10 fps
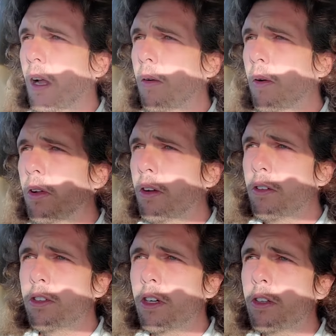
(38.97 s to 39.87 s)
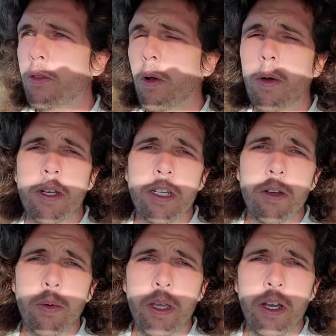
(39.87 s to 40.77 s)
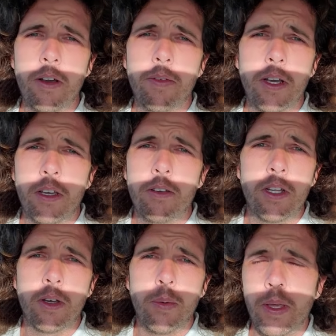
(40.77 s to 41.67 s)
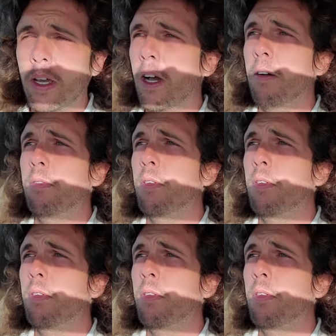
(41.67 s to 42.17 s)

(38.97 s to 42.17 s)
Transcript: I really don't stress. When I want to take a week off, I go take a week off.